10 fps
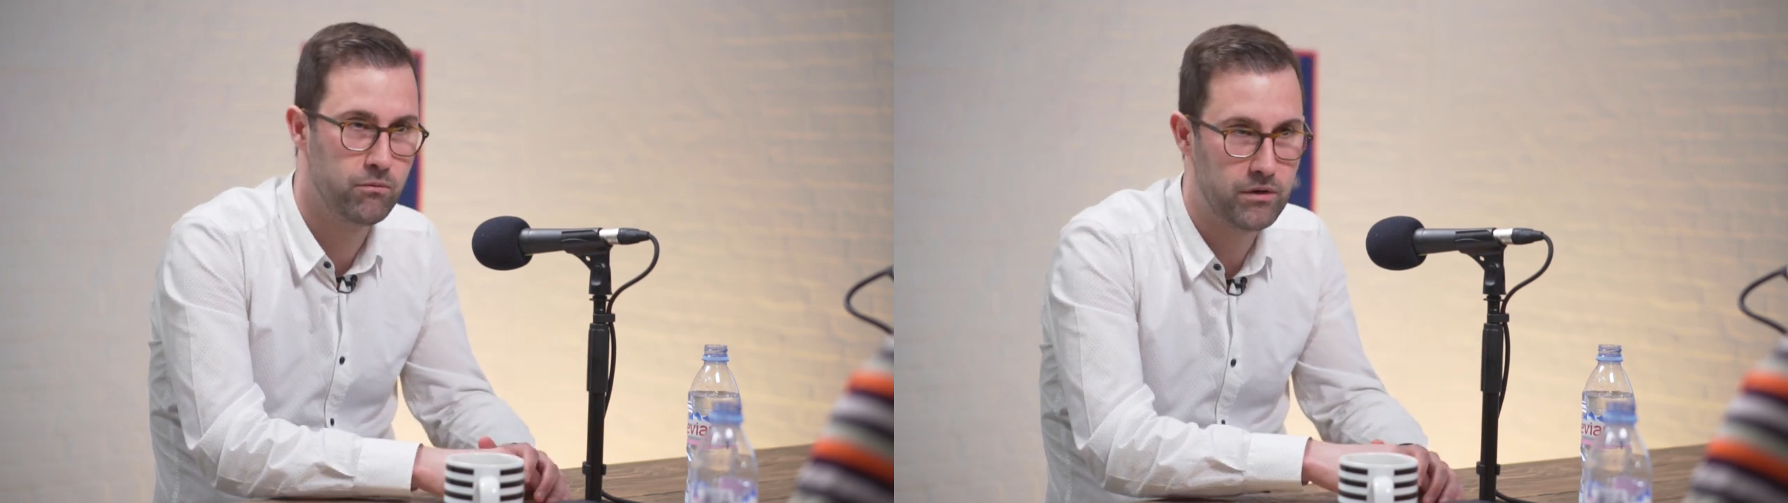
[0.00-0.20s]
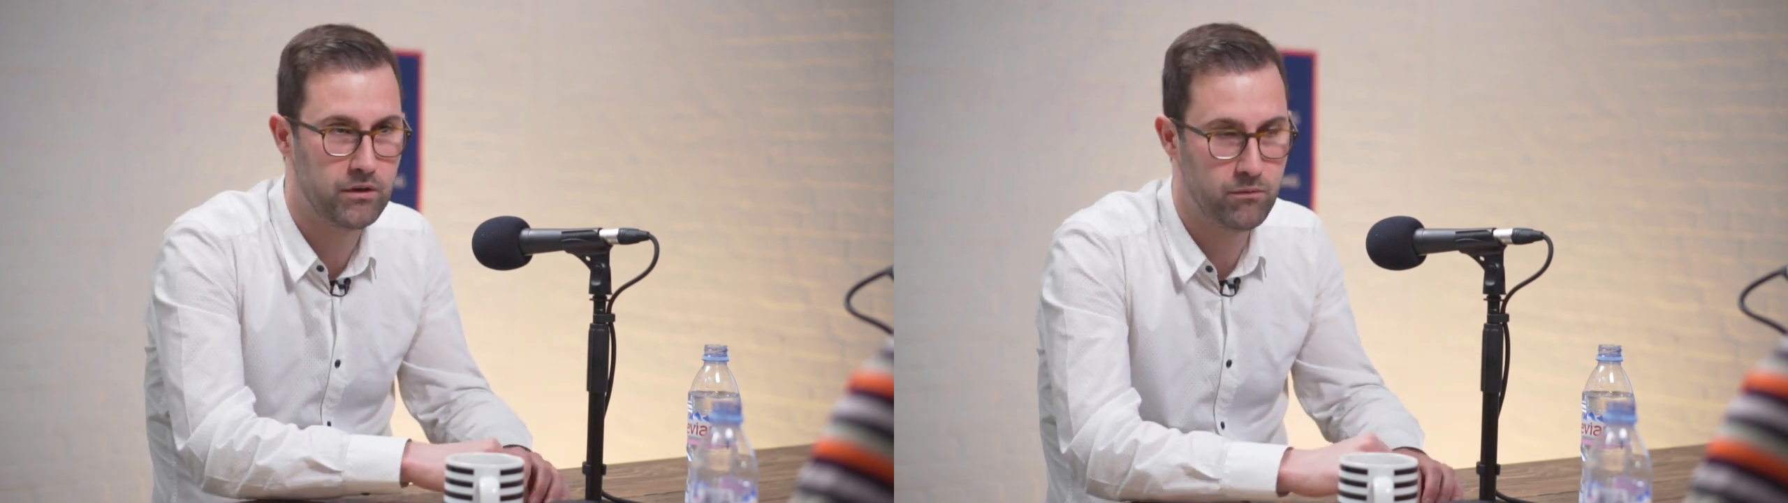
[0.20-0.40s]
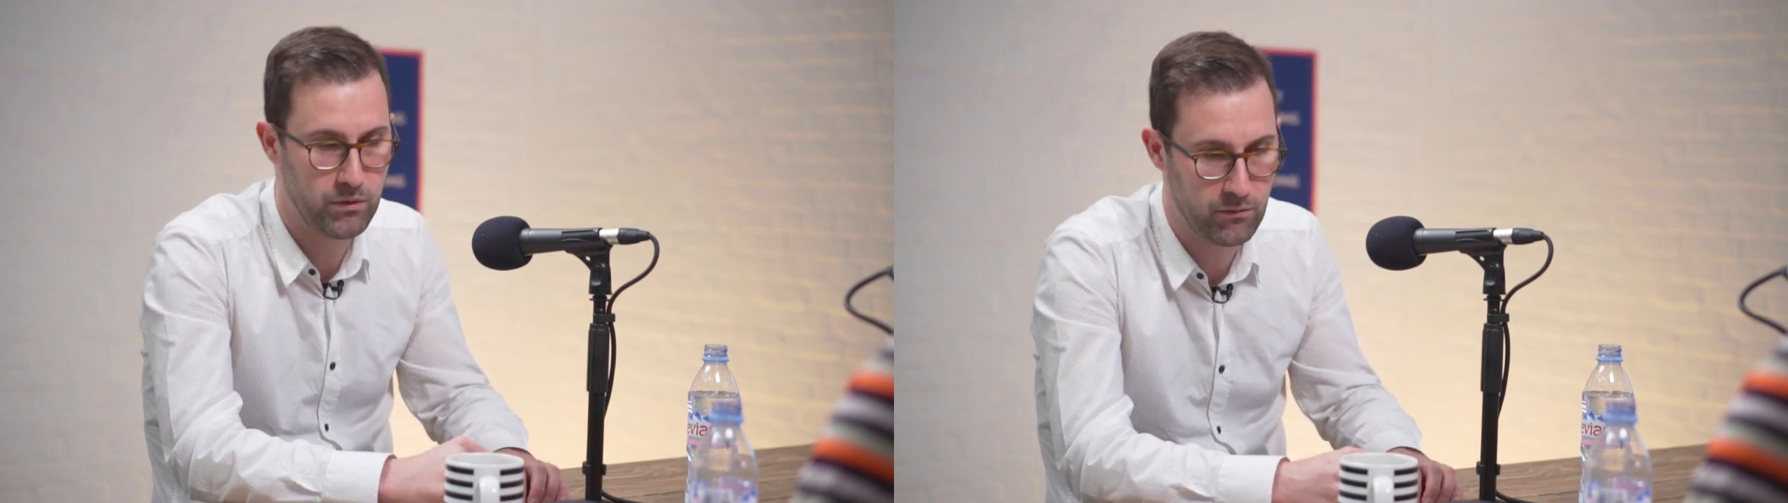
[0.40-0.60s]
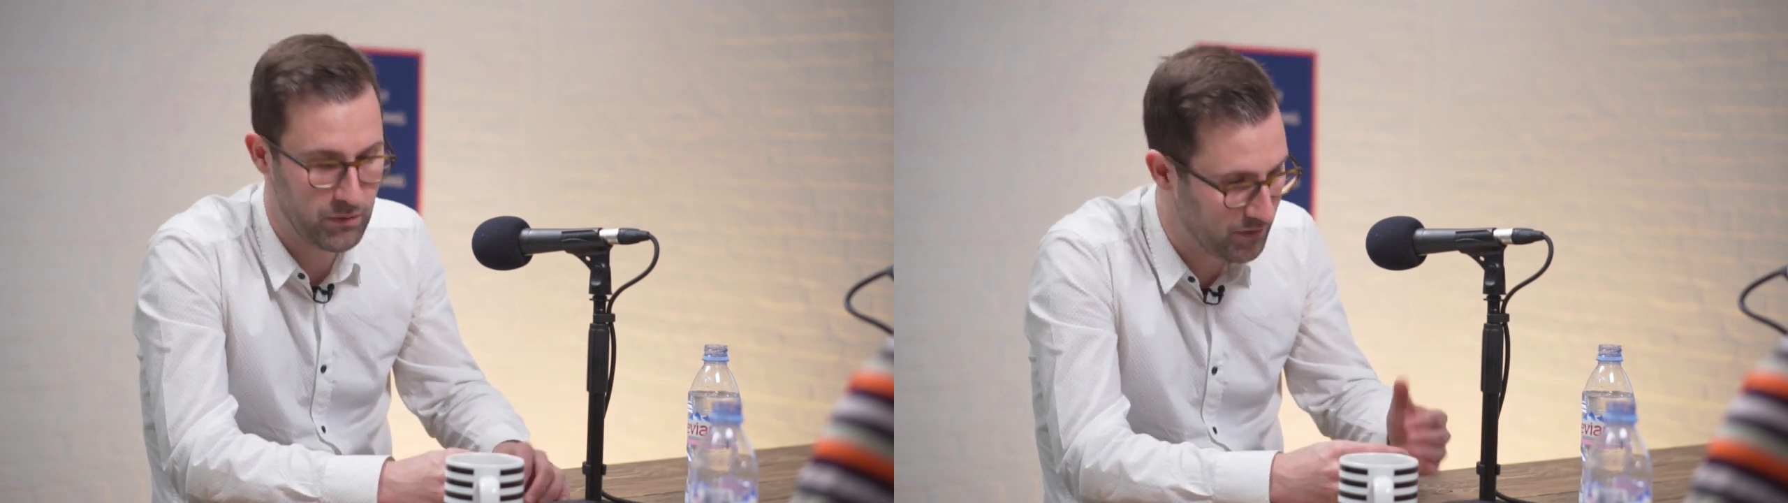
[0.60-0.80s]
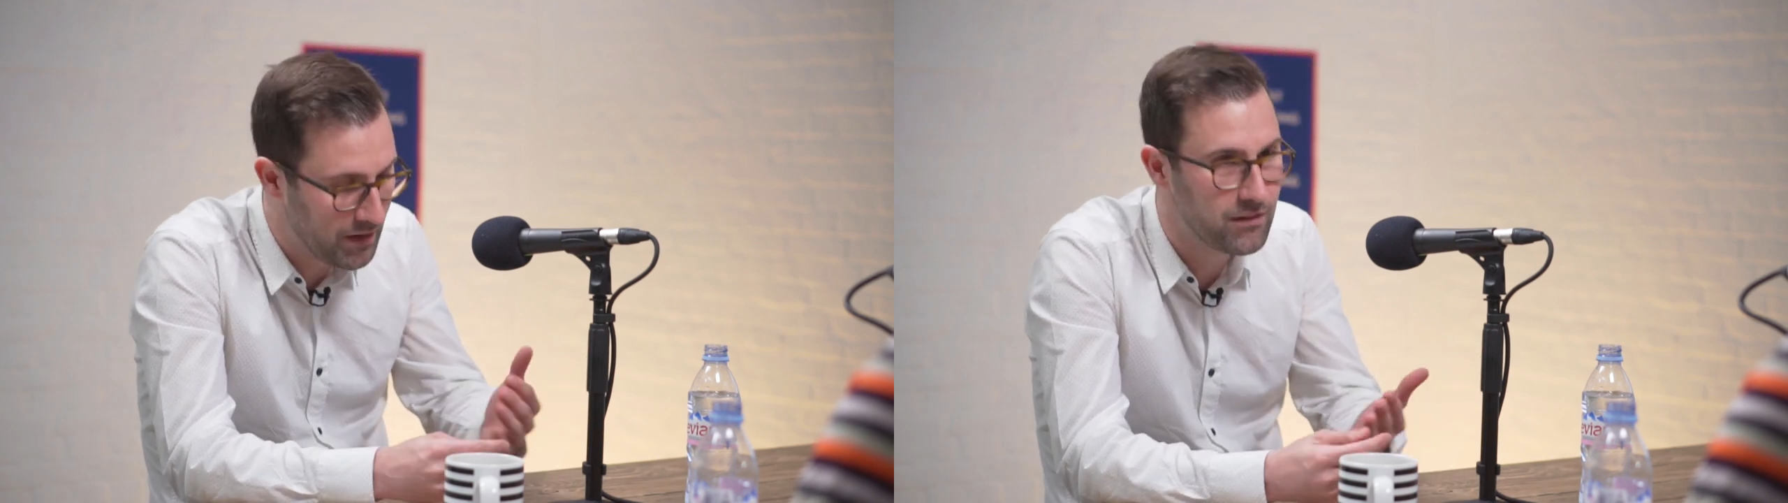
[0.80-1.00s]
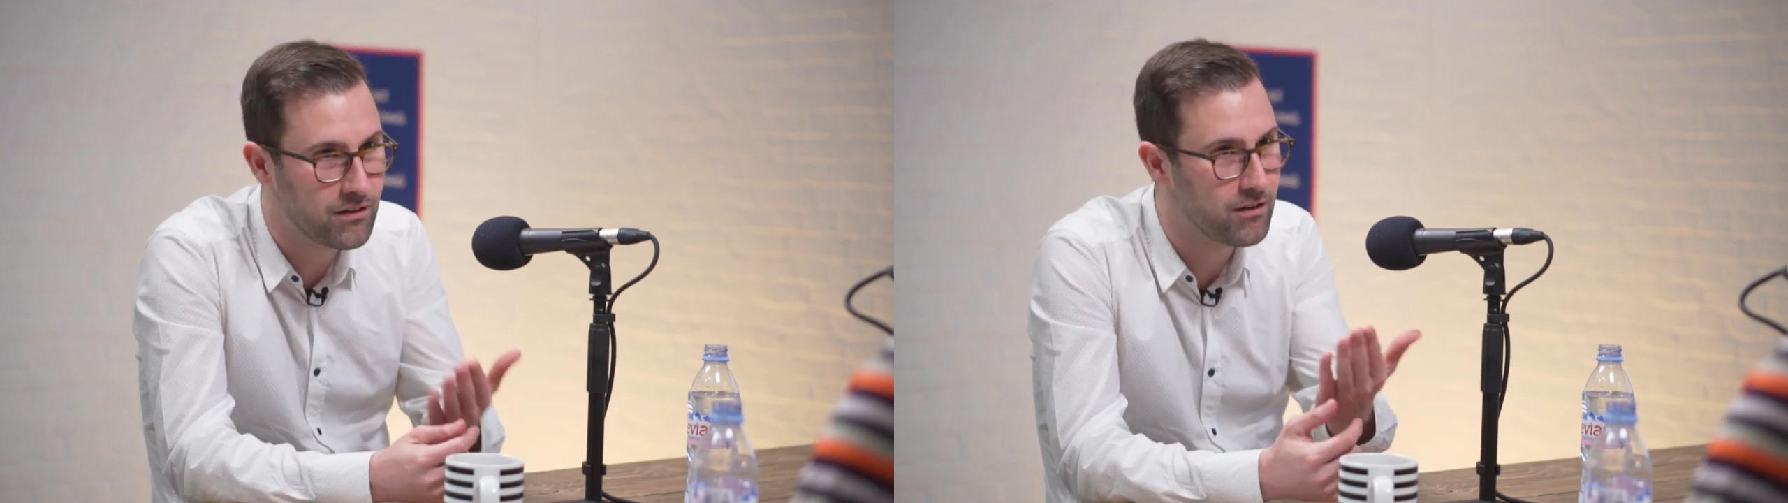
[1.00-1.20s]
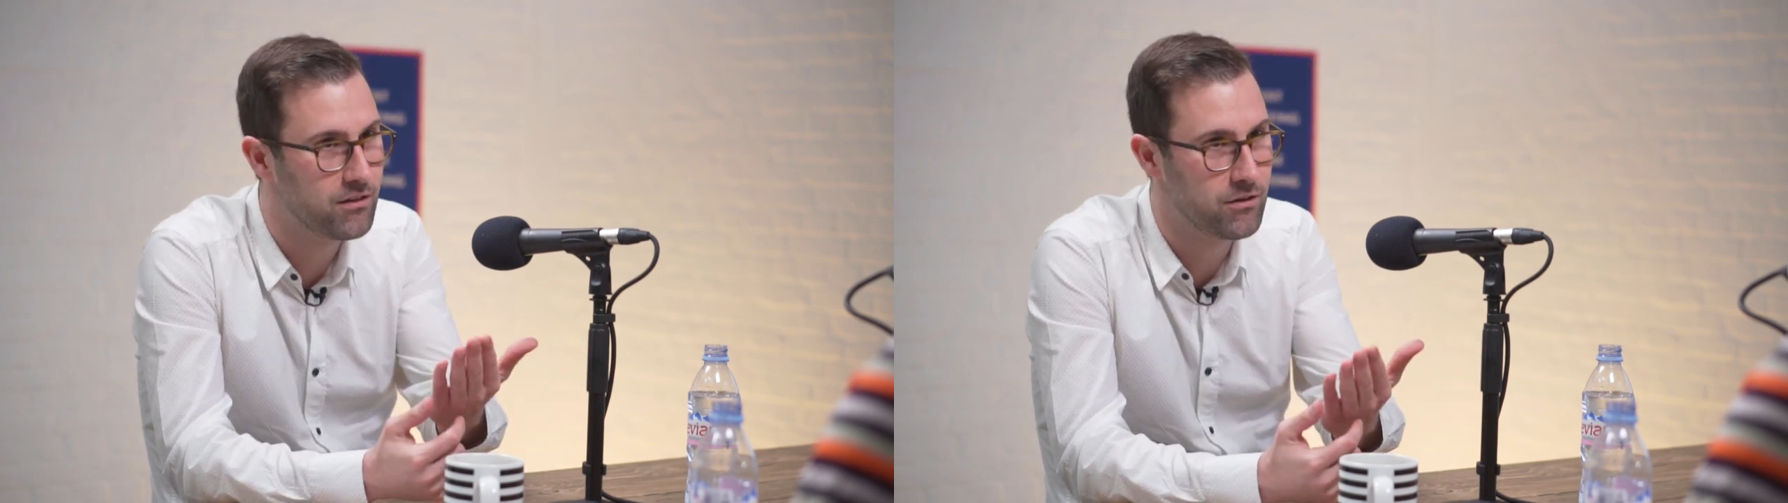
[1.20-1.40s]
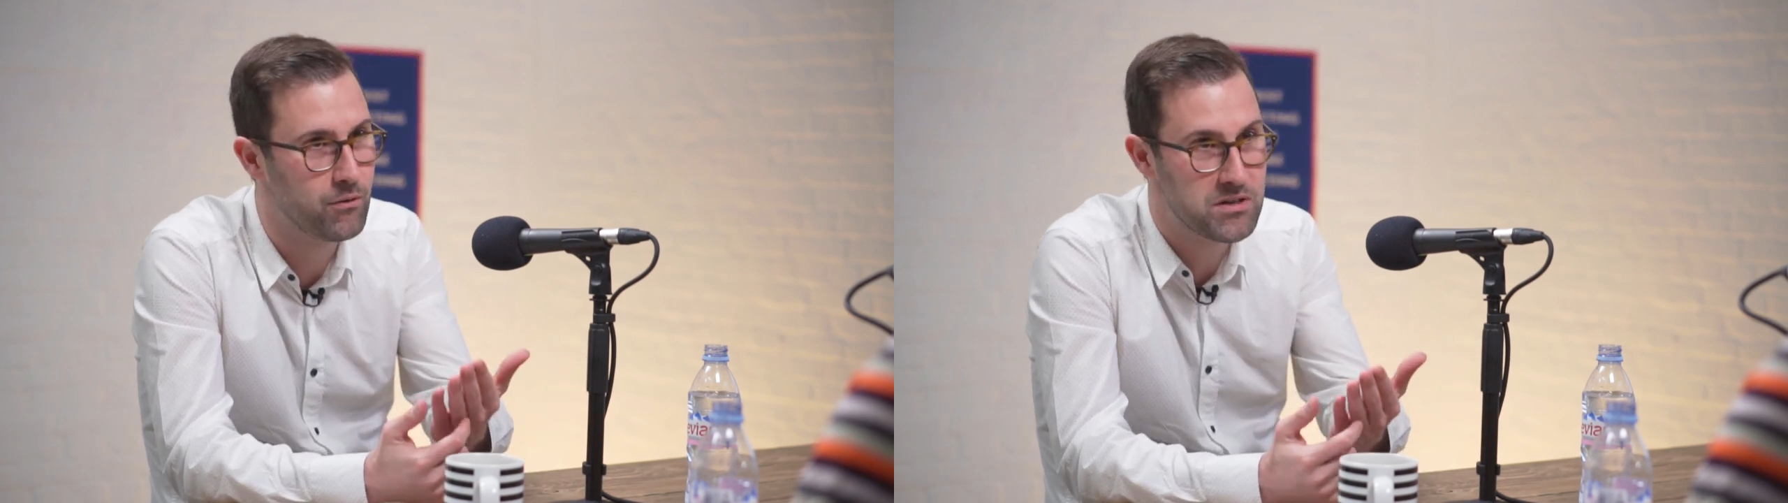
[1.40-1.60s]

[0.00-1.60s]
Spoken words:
we think the